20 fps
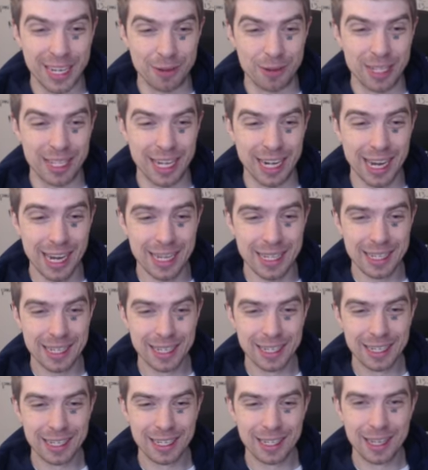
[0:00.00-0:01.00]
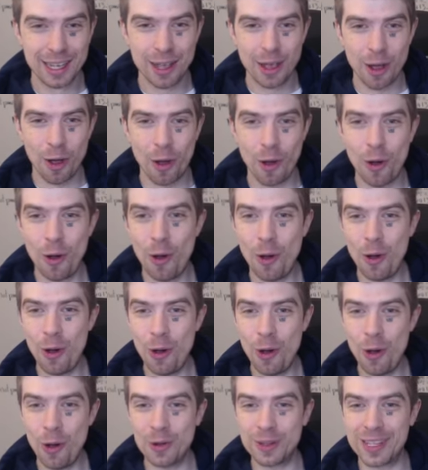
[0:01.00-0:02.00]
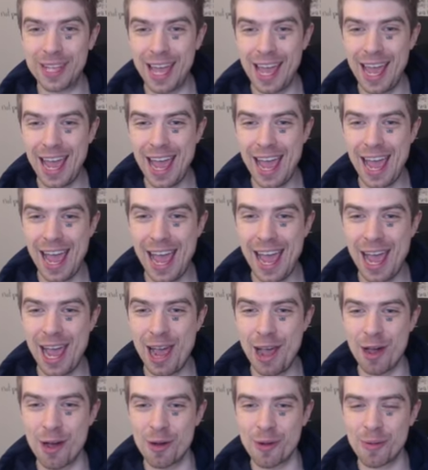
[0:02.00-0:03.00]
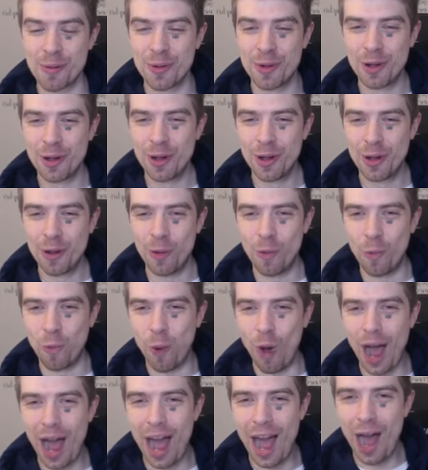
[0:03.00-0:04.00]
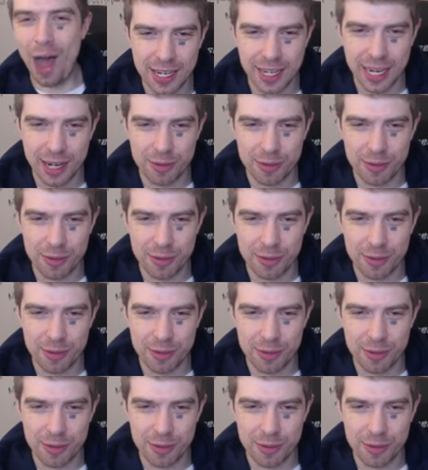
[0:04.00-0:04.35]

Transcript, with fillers: we did it? Oh damn! Wow! Get